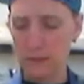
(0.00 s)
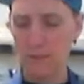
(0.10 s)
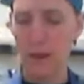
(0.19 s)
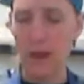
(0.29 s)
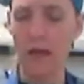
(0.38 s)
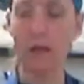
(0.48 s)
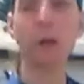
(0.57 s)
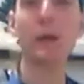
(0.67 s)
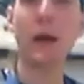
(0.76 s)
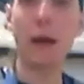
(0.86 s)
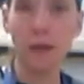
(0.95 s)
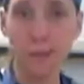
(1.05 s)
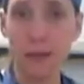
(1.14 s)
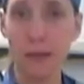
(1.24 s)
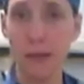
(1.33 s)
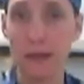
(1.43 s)
back here behind
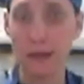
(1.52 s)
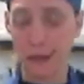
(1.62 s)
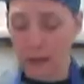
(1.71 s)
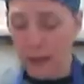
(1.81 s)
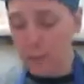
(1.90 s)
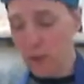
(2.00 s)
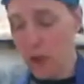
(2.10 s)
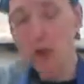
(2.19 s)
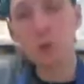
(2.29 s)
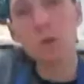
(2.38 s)
me in the damp box,